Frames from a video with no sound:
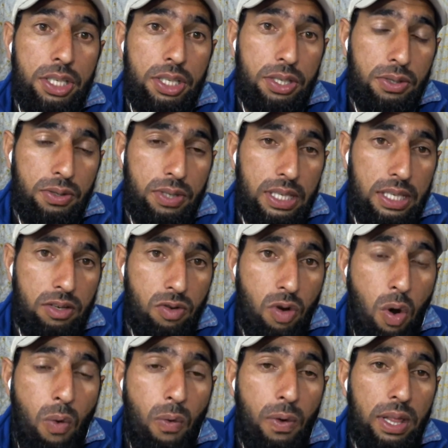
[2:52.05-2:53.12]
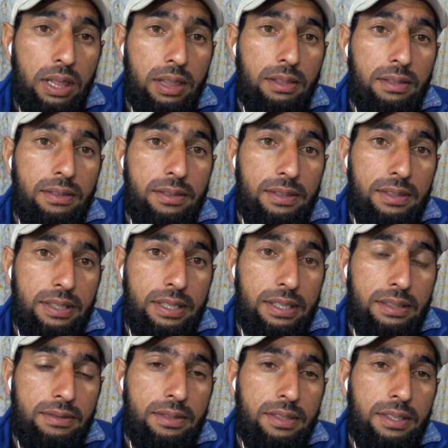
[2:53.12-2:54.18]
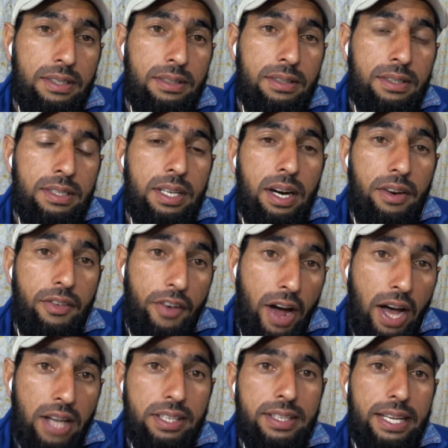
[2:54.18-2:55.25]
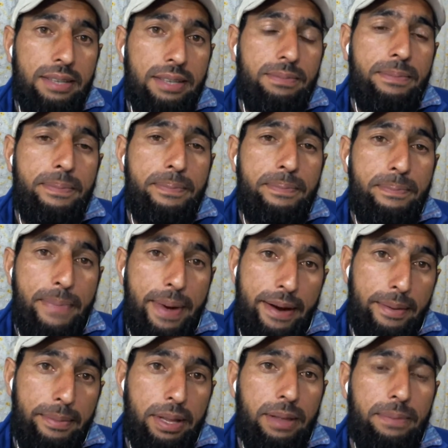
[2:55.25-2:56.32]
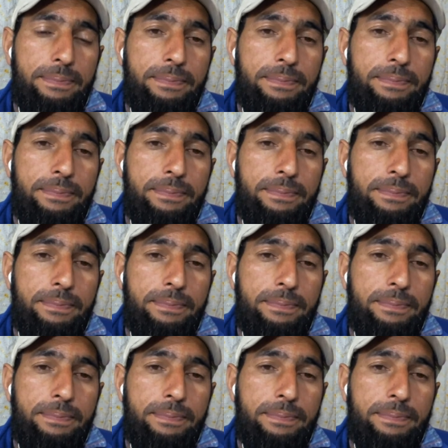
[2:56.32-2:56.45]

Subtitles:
to the novel rather than parable.